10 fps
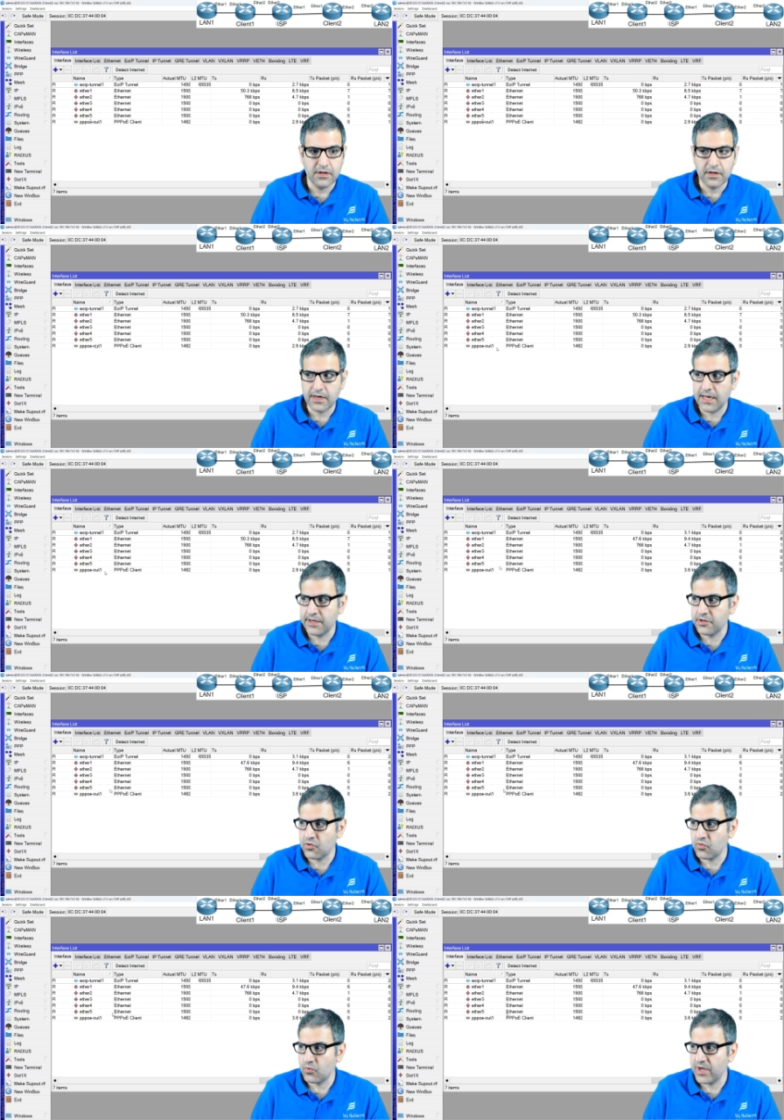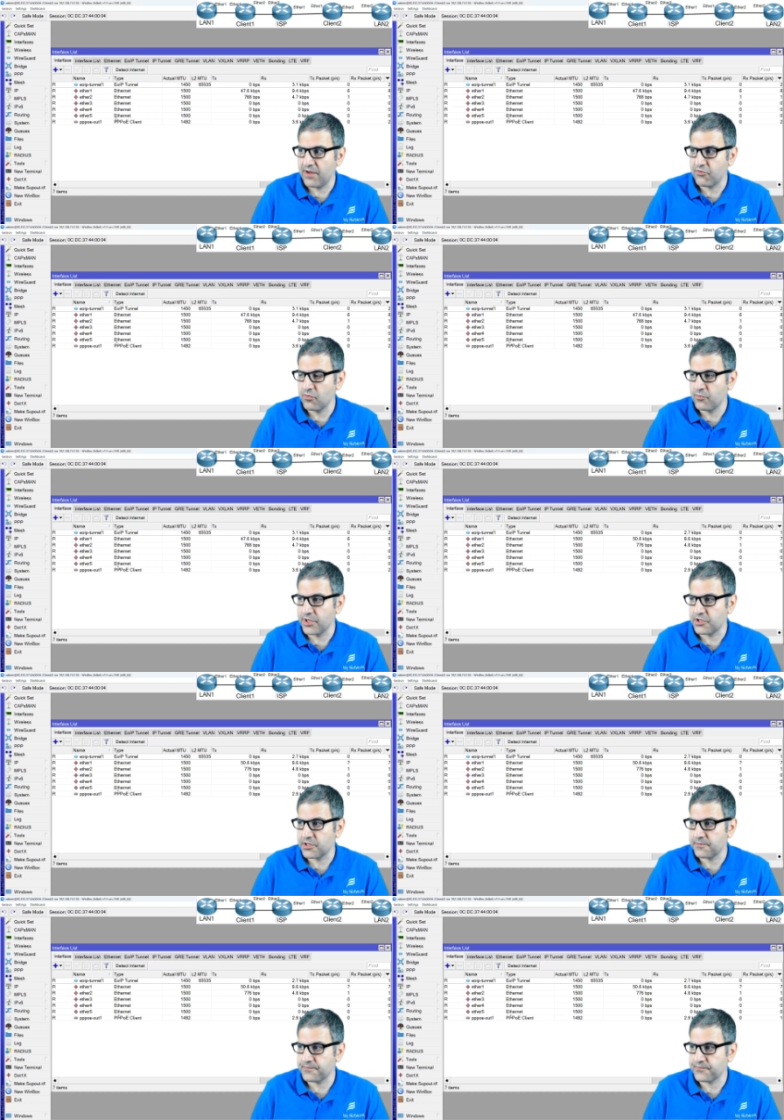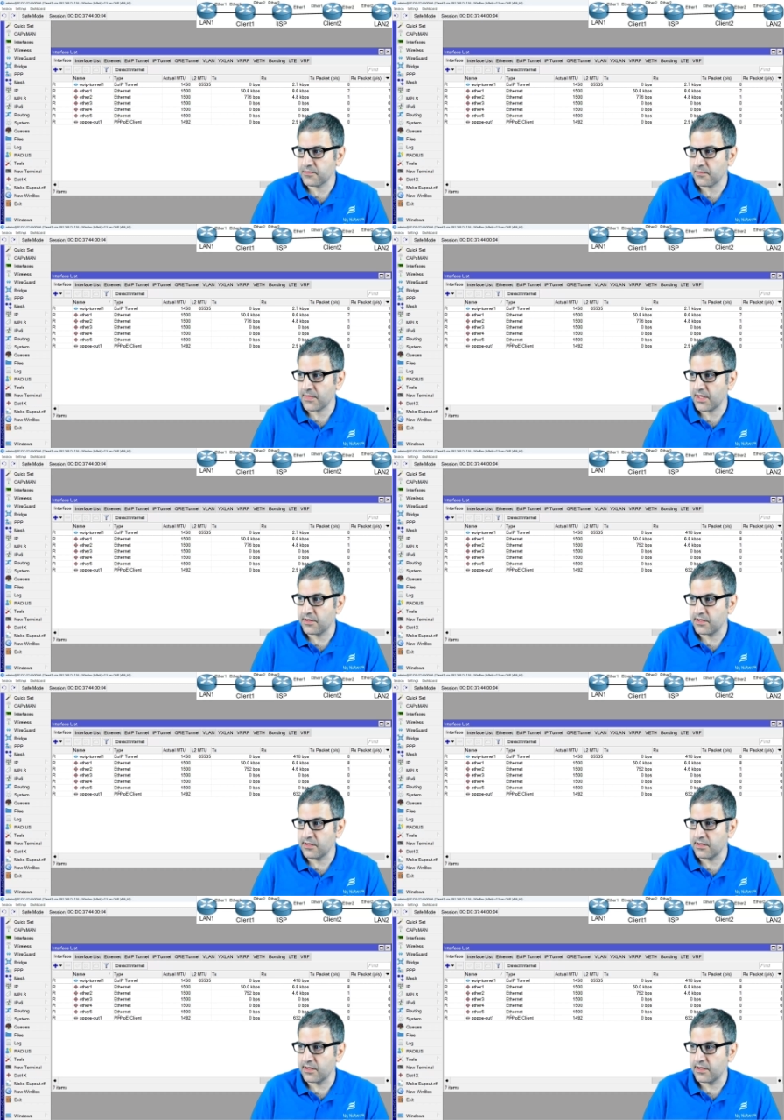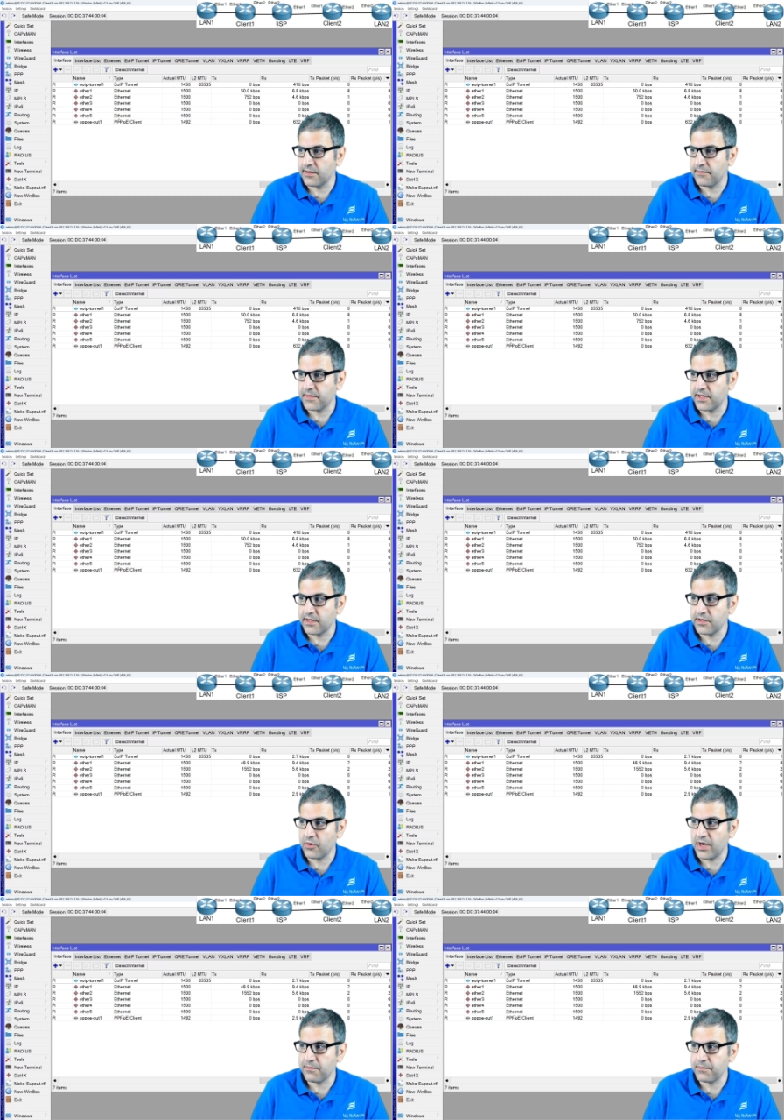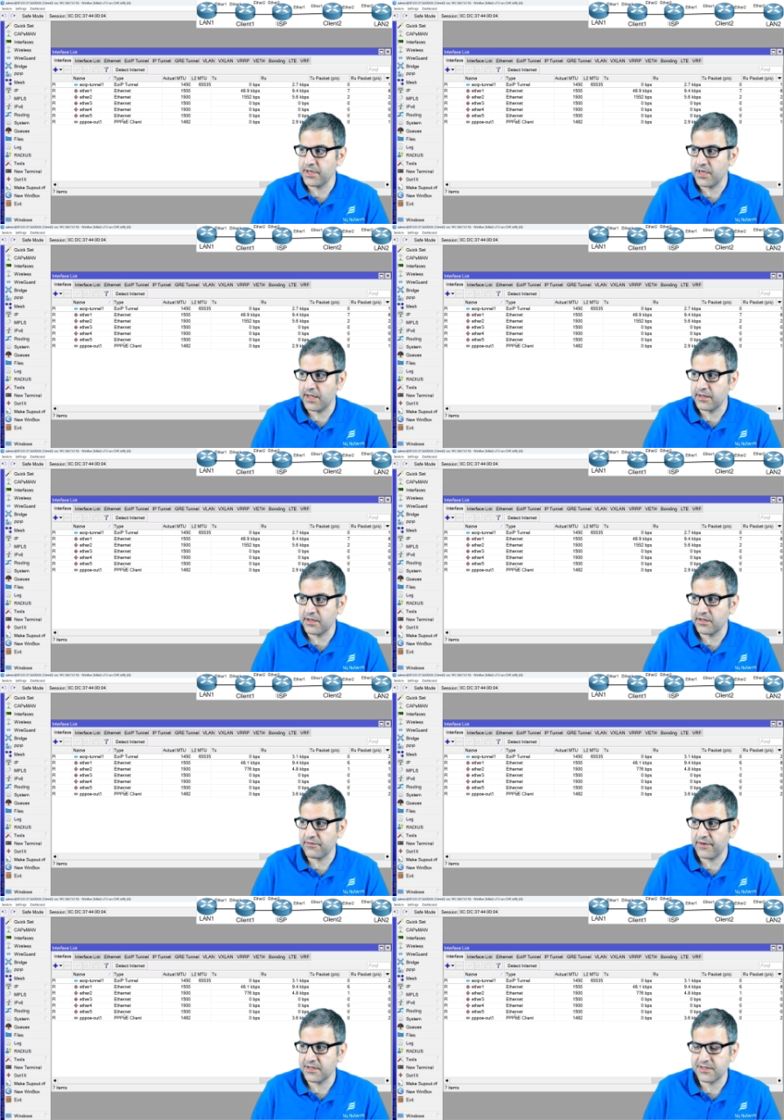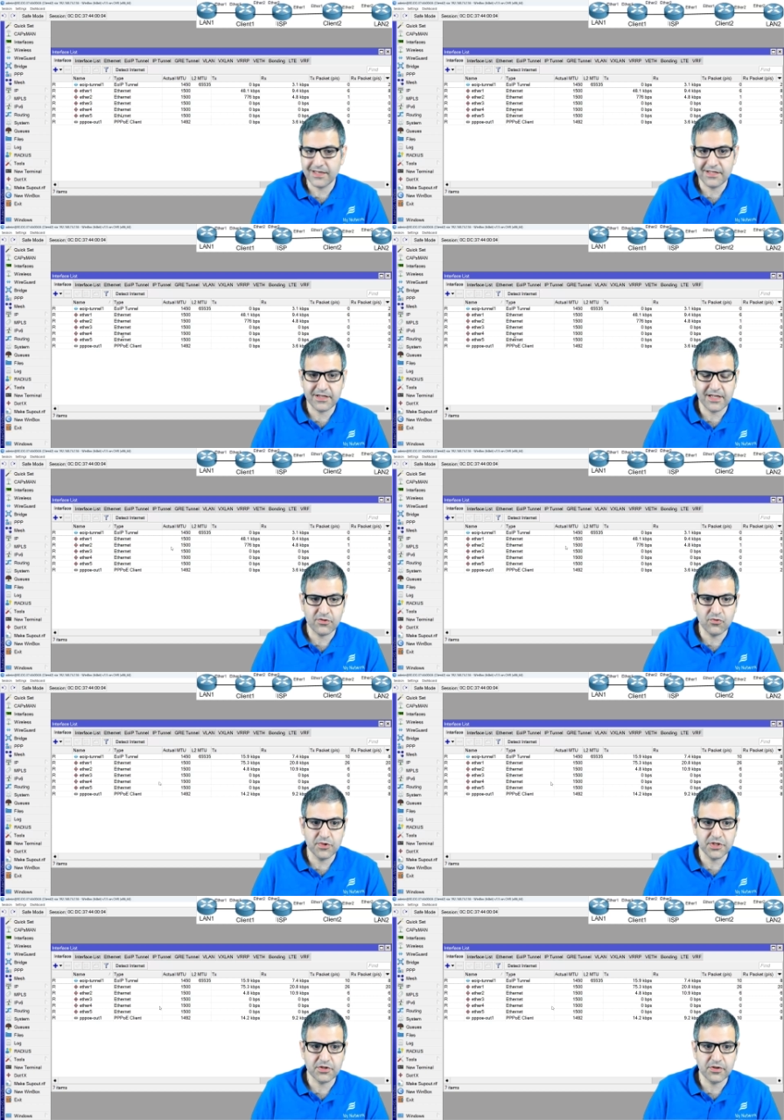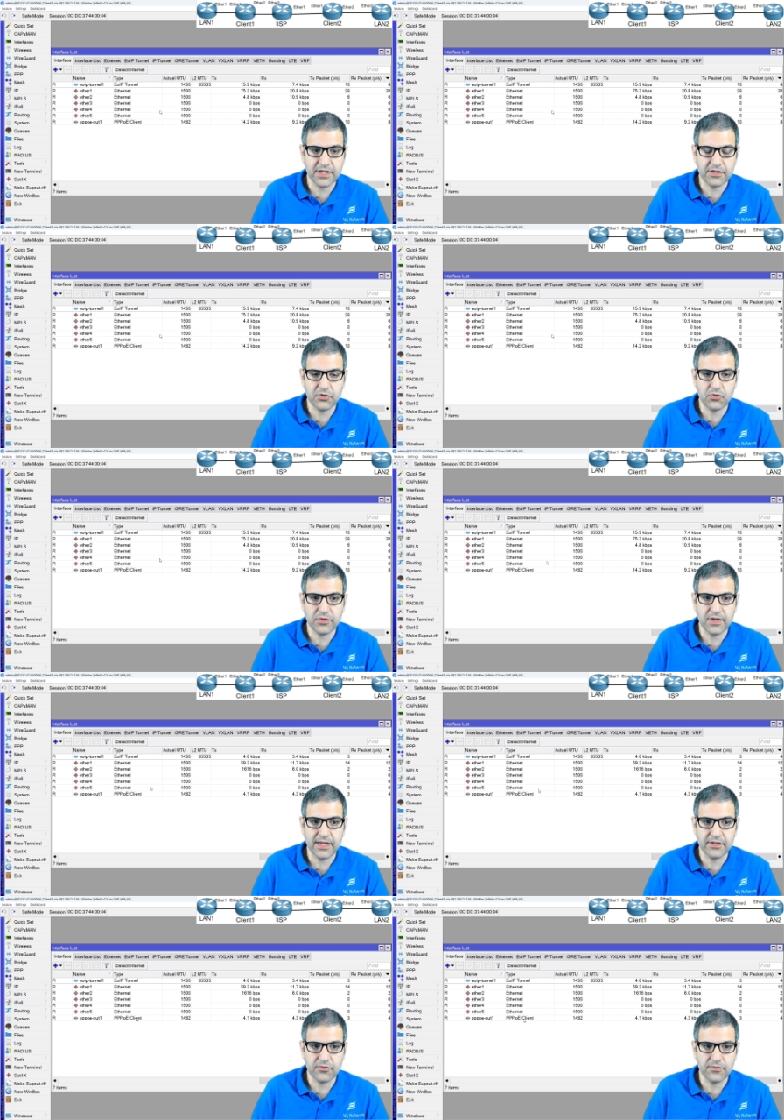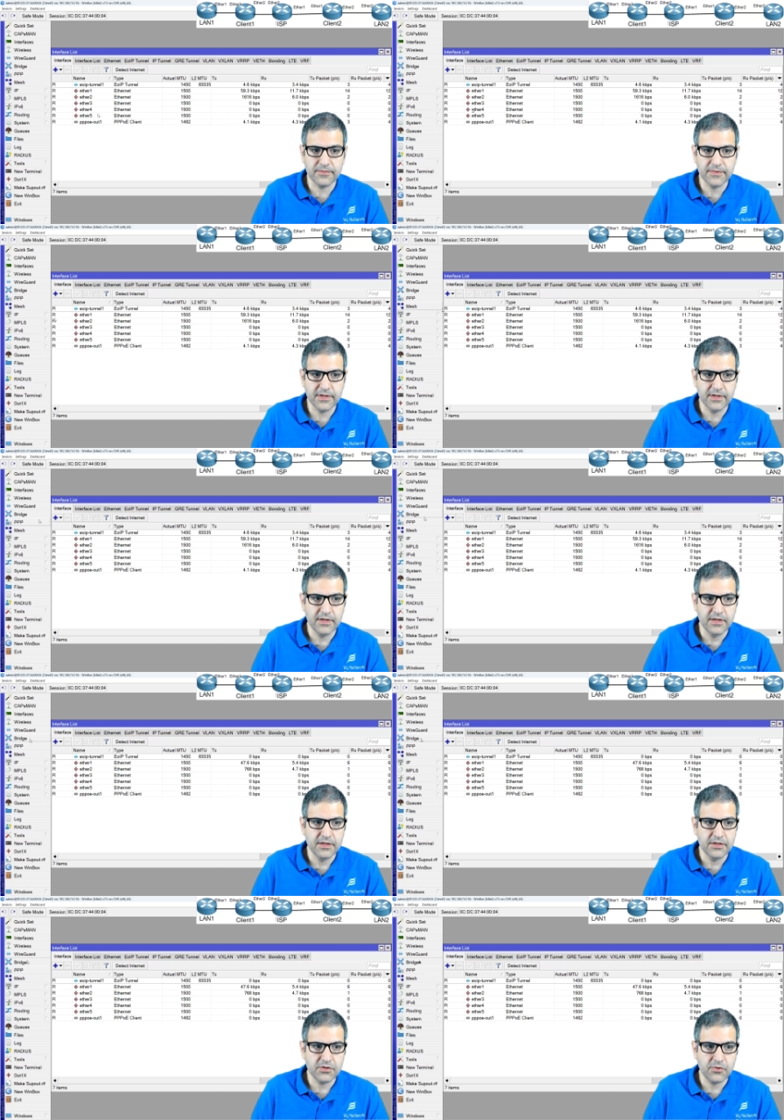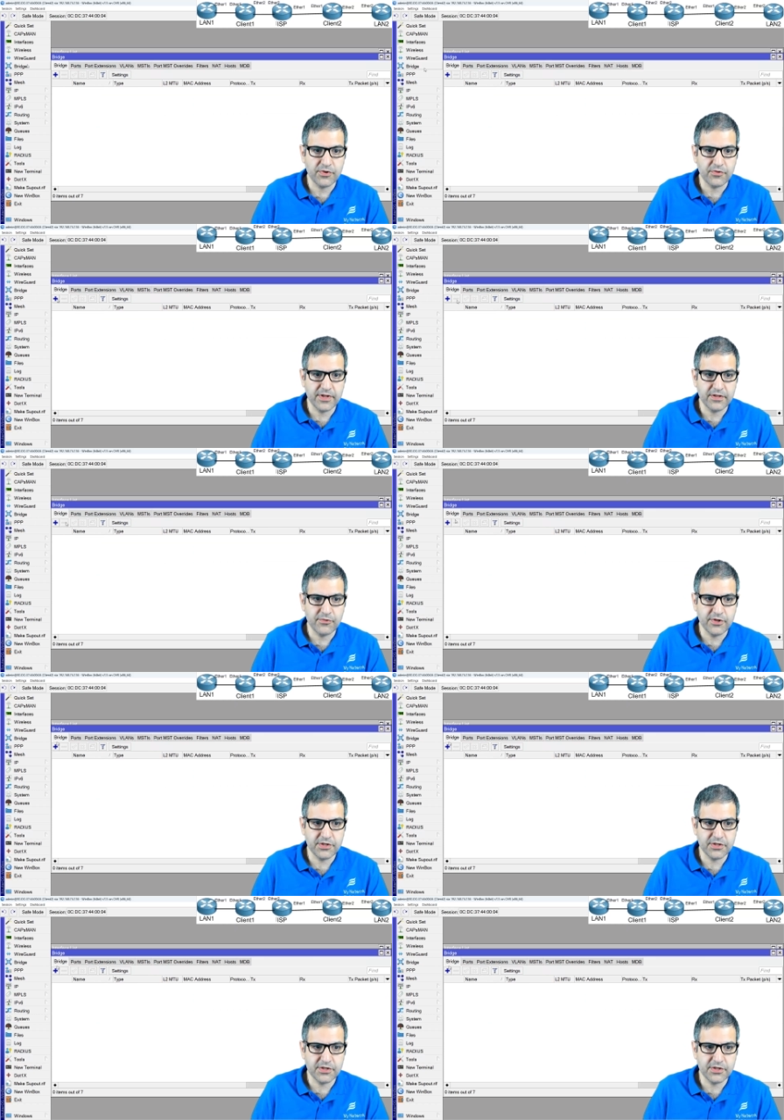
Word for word: client 2 we have to bridge the uh, uh EOIP and the interface Ethernet 2 which is connected to the LAN 2. So we create a bridge